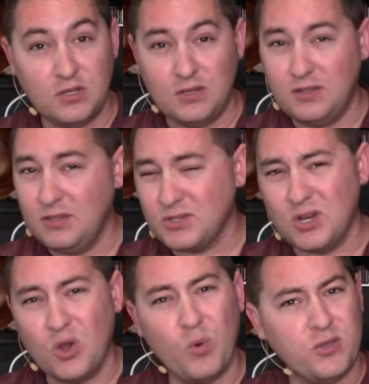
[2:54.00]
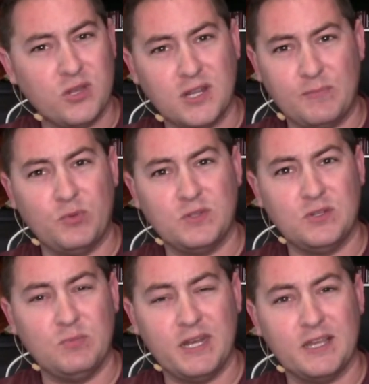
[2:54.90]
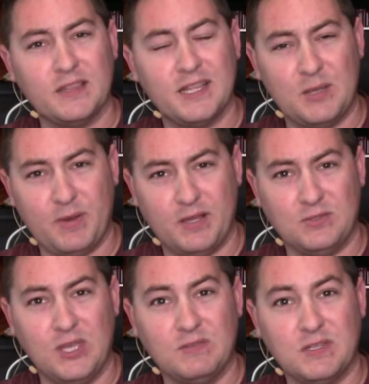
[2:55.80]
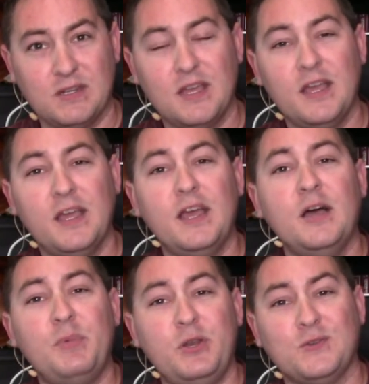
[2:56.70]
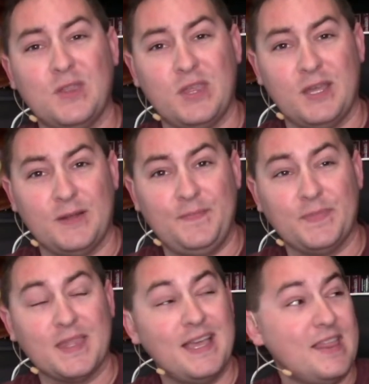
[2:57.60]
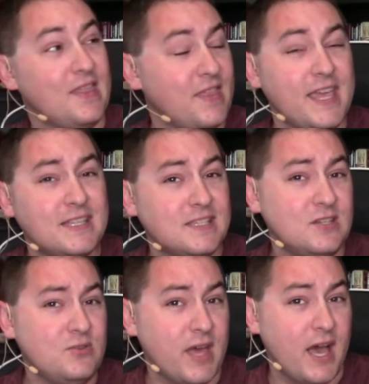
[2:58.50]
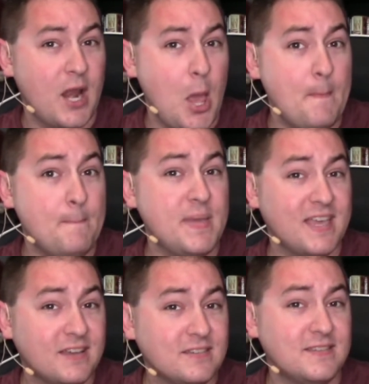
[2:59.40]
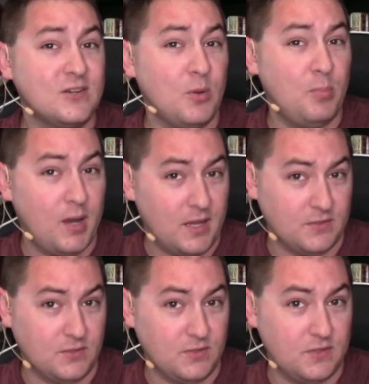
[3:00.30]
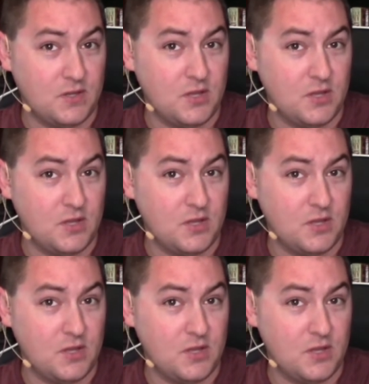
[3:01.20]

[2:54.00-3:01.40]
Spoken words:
there's no way you could come up with a new meaning that the apostle gives it. But here's the thing: they get to do that because they're apostles.